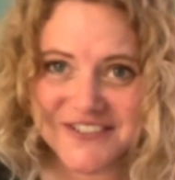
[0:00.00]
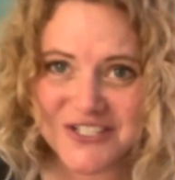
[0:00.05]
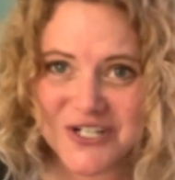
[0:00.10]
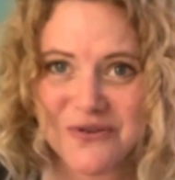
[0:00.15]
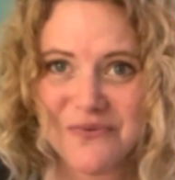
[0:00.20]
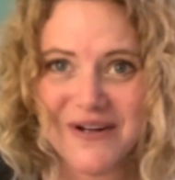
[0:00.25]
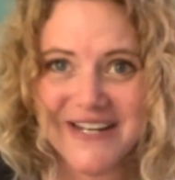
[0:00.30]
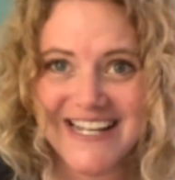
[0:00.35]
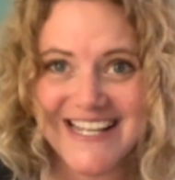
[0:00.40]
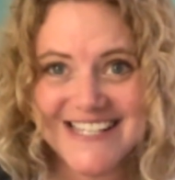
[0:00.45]
little
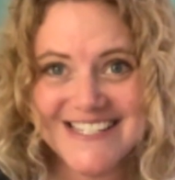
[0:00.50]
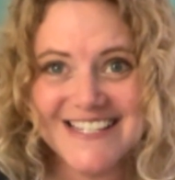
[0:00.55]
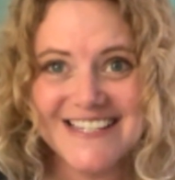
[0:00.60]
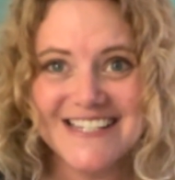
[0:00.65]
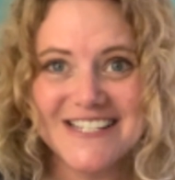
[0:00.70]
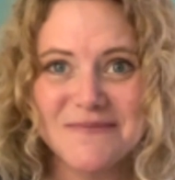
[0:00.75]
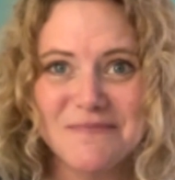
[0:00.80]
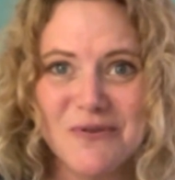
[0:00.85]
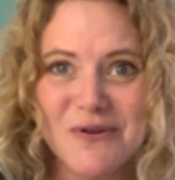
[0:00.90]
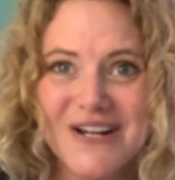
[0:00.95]
one is at
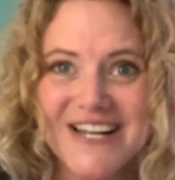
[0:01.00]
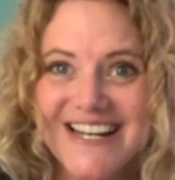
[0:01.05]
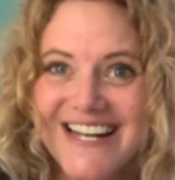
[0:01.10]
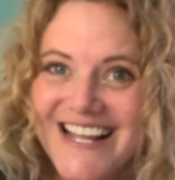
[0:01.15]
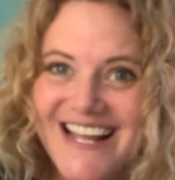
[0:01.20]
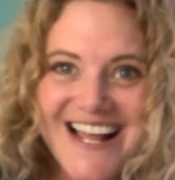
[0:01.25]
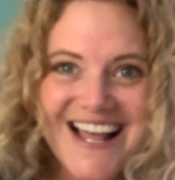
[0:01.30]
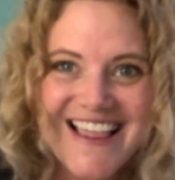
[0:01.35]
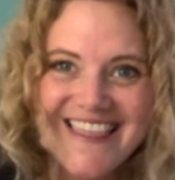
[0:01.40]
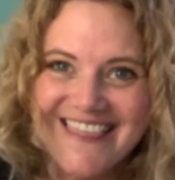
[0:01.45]
this point,
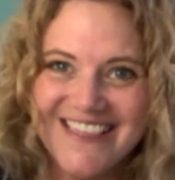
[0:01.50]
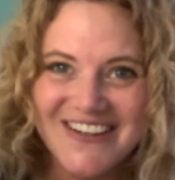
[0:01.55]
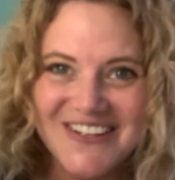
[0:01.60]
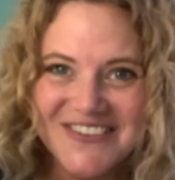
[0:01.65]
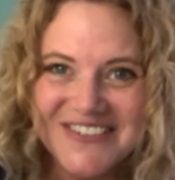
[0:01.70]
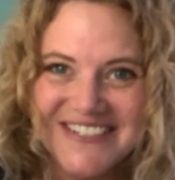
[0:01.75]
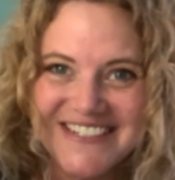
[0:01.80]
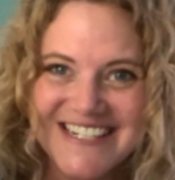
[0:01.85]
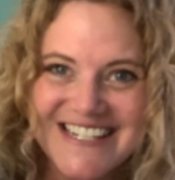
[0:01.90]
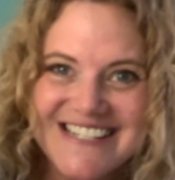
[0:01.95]
they'll
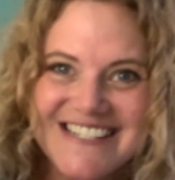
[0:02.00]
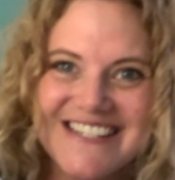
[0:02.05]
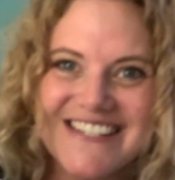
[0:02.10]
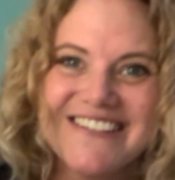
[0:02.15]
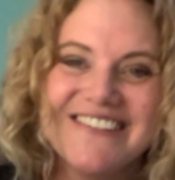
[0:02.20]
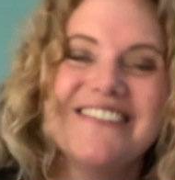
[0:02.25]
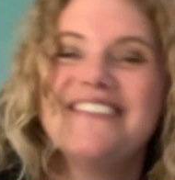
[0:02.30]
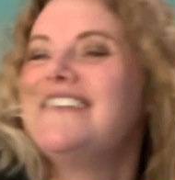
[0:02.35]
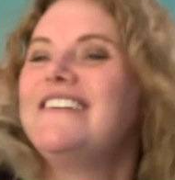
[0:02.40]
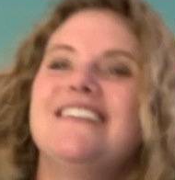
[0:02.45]
learn it
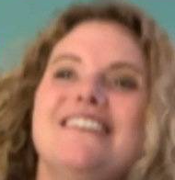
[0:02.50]
too.